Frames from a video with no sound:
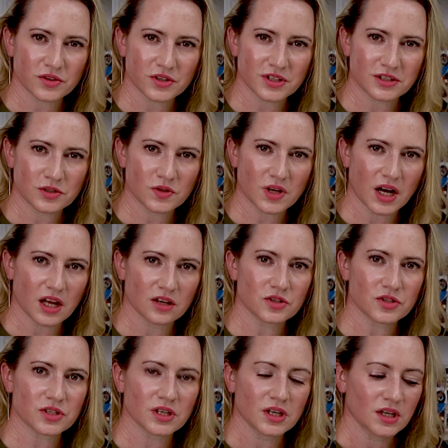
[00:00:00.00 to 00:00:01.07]

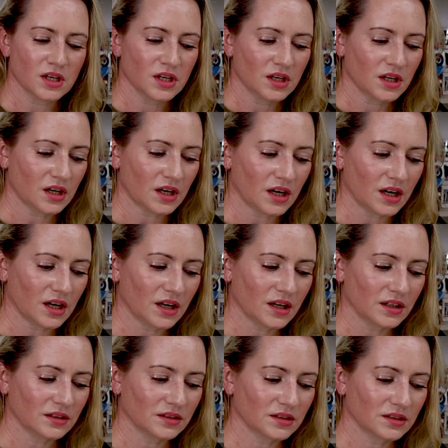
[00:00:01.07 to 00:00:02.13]
$32
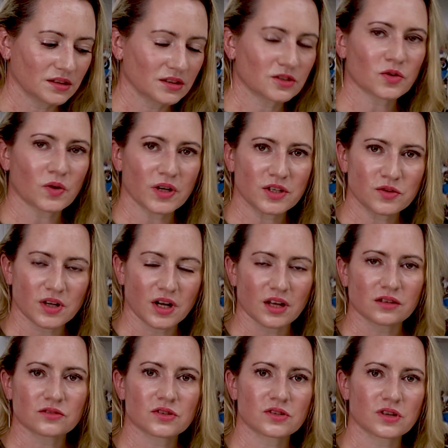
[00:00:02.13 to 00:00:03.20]
uh,
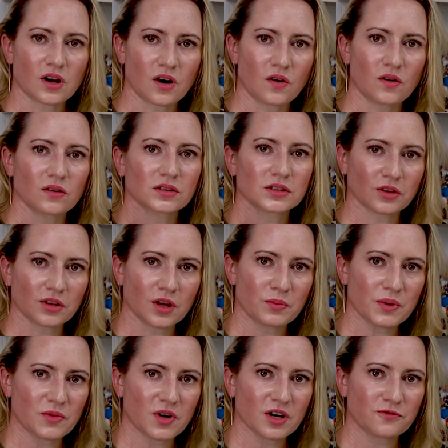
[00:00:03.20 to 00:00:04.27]
$22. So it's a little
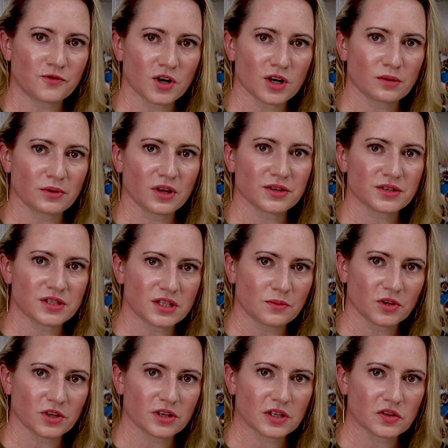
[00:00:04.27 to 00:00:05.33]
bit more affordable,
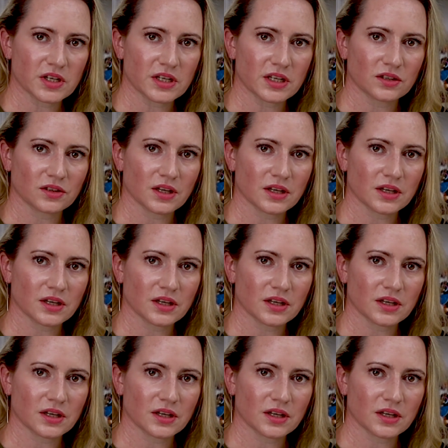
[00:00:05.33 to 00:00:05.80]
similar ingredient